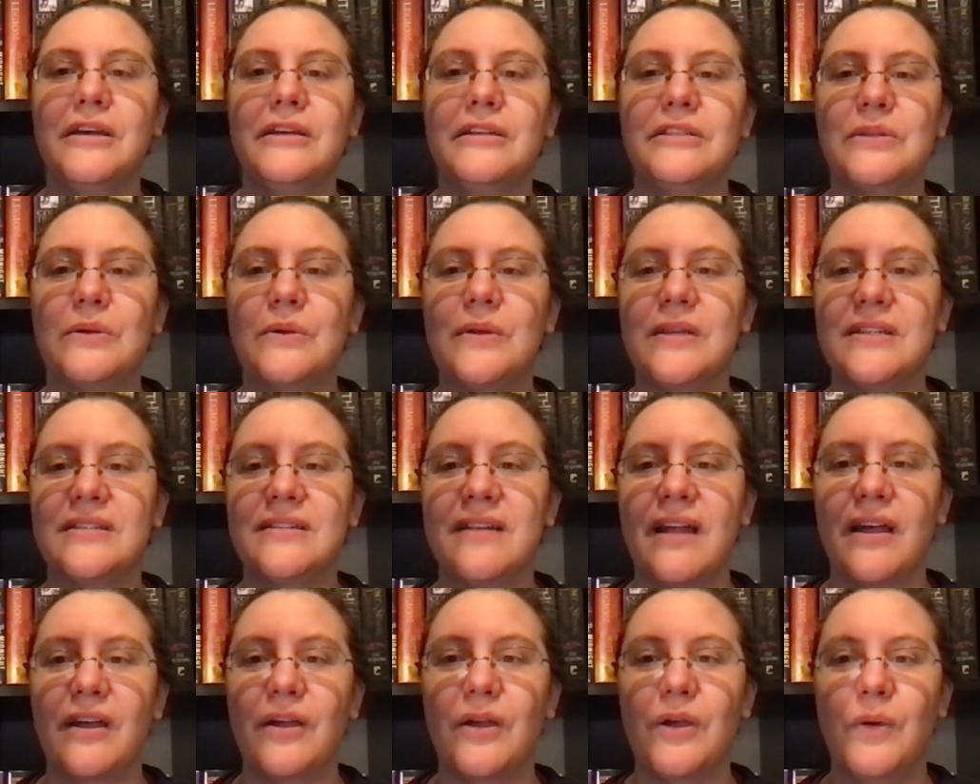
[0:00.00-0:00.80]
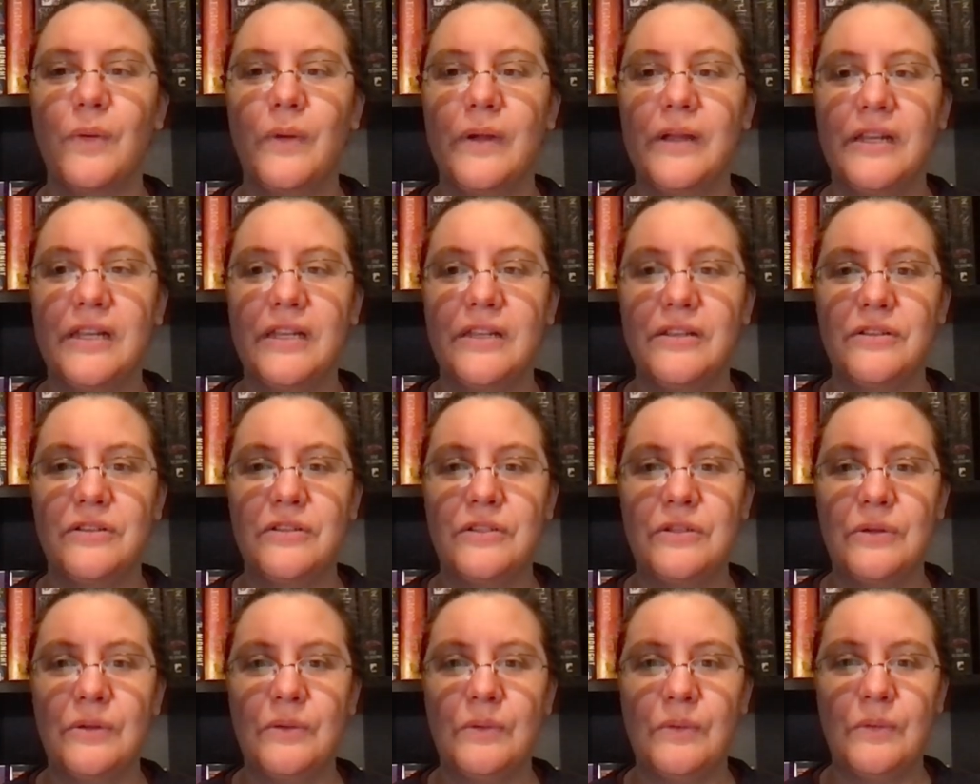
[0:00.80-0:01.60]
So he's not going
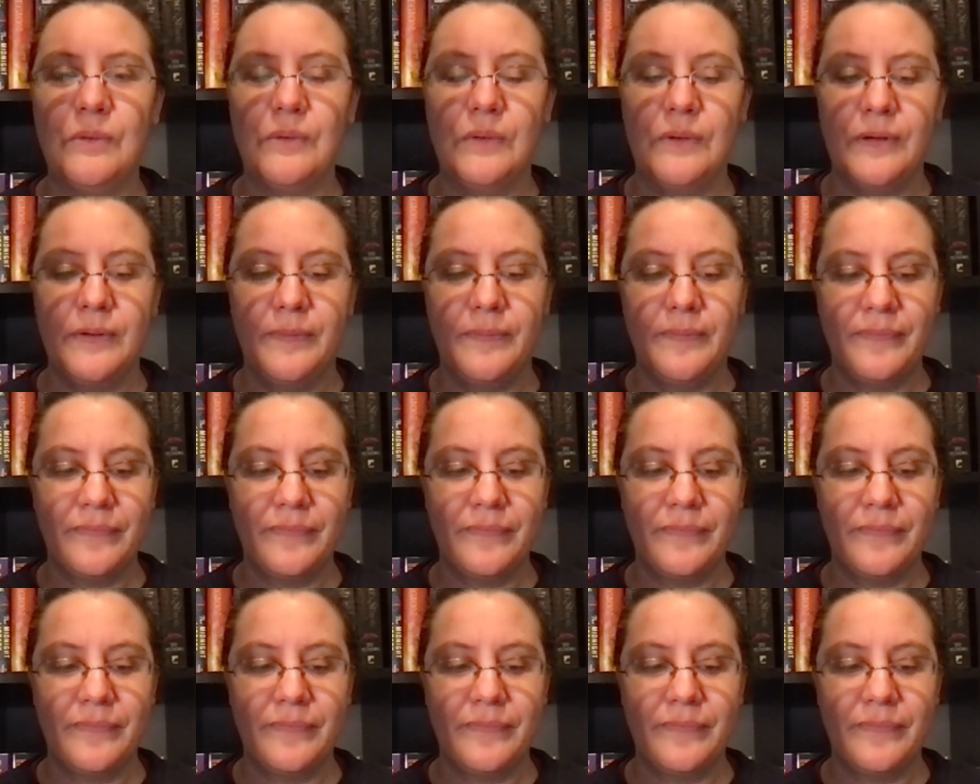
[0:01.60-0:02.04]
into